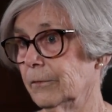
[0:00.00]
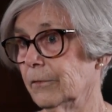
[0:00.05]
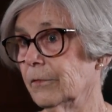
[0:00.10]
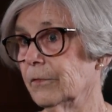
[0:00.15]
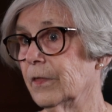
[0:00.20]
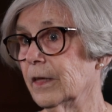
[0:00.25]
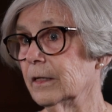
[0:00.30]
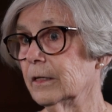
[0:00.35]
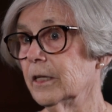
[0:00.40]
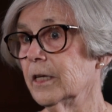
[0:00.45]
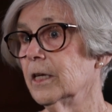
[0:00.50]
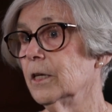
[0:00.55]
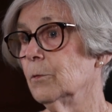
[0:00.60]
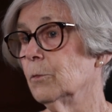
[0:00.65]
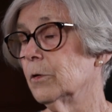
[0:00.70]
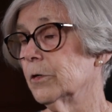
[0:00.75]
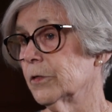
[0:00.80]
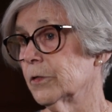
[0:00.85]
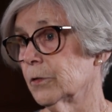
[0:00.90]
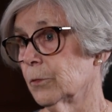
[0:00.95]
that he
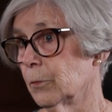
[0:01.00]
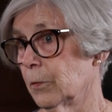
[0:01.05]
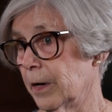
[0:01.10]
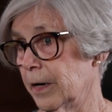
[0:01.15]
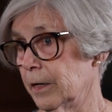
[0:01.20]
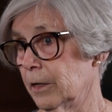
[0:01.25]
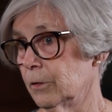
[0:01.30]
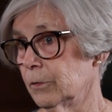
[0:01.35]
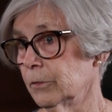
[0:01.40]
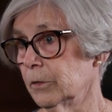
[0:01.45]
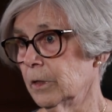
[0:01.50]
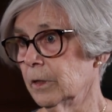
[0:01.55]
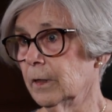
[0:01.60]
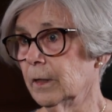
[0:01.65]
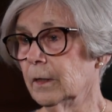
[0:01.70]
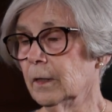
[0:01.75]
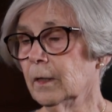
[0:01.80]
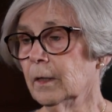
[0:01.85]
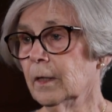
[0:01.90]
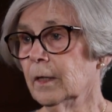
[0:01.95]
was around.
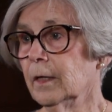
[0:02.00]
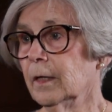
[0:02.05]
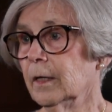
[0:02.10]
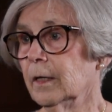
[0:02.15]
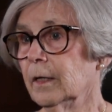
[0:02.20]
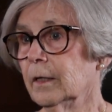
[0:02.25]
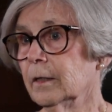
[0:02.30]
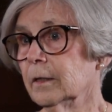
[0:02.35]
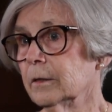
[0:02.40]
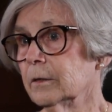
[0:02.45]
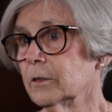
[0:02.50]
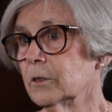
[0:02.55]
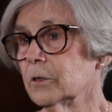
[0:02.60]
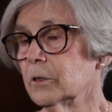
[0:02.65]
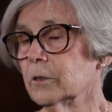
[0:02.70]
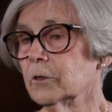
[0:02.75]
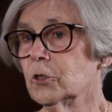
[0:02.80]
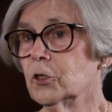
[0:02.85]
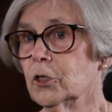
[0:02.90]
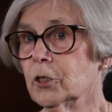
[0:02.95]
And
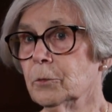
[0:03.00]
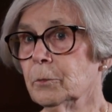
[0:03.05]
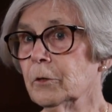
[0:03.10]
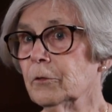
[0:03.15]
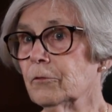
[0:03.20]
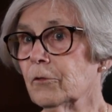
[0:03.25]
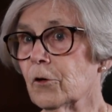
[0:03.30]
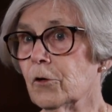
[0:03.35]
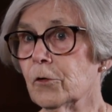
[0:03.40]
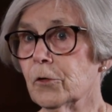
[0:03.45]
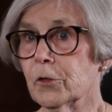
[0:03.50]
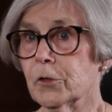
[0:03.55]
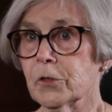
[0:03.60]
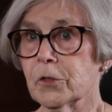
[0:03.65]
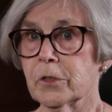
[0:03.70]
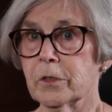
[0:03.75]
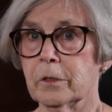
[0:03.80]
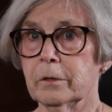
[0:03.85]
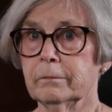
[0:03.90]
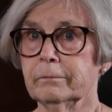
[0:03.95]
Jim, of
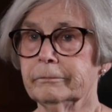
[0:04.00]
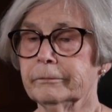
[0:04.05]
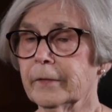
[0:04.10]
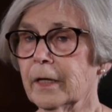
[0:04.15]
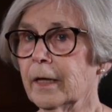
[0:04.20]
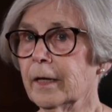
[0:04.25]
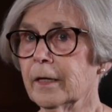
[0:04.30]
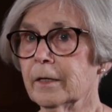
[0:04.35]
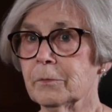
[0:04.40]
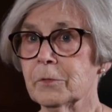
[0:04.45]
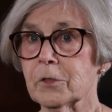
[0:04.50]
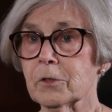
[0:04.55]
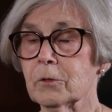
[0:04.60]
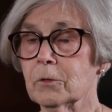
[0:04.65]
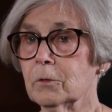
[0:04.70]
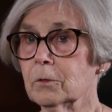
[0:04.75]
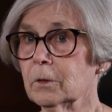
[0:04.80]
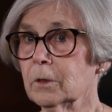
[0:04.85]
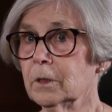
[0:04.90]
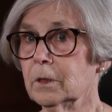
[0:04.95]
course,
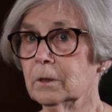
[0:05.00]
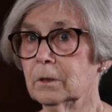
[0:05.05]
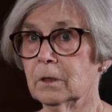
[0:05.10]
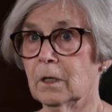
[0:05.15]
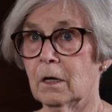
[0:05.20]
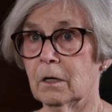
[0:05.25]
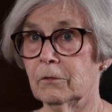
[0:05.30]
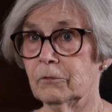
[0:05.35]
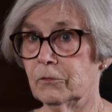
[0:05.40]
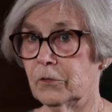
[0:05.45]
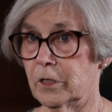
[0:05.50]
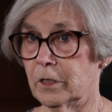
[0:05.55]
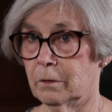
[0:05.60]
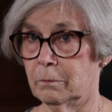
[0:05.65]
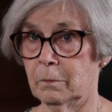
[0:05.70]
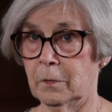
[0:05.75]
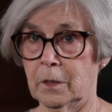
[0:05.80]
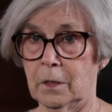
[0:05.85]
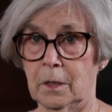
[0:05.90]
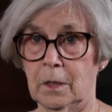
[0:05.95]
absolutely loved
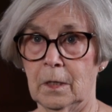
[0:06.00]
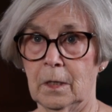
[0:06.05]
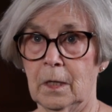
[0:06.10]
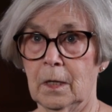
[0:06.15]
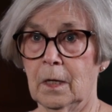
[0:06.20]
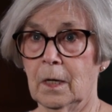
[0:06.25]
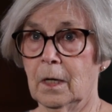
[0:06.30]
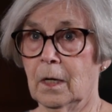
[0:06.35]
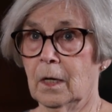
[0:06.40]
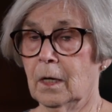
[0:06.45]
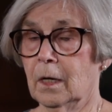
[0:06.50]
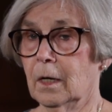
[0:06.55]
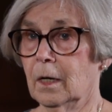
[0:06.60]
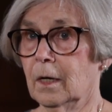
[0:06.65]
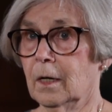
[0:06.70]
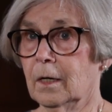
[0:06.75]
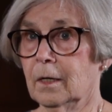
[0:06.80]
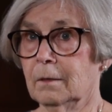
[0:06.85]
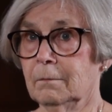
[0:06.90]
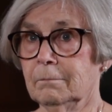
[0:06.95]
him.
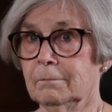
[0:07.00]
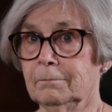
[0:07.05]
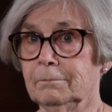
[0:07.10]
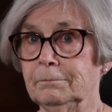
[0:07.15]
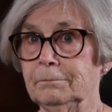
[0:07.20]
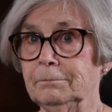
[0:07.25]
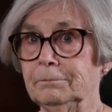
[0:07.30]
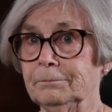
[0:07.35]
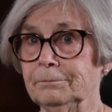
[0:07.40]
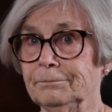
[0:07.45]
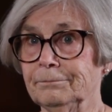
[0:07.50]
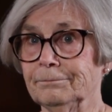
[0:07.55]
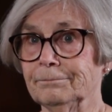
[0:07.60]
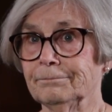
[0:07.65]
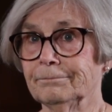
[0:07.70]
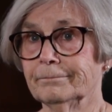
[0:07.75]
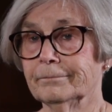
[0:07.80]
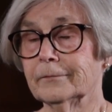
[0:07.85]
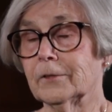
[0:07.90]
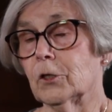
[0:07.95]
Of
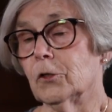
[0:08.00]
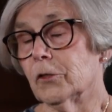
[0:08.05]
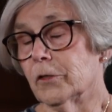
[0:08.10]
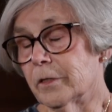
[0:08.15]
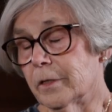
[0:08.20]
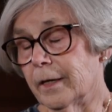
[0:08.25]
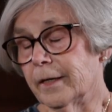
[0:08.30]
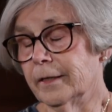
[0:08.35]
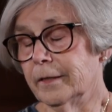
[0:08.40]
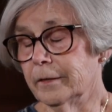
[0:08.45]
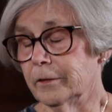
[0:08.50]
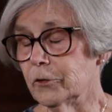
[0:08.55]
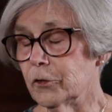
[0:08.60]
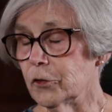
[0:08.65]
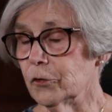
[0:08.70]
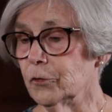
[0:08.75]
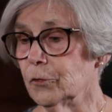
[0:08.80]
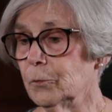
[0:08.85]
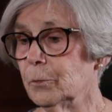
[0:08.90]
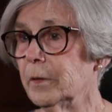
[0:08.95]
course, I did
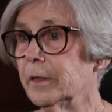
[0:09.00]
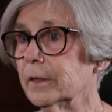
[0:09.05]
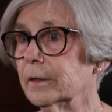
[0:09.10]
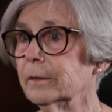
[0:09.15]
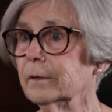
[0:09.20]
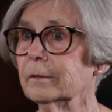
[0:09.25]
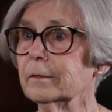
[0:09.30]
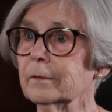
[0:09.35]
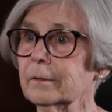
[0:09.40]
too, but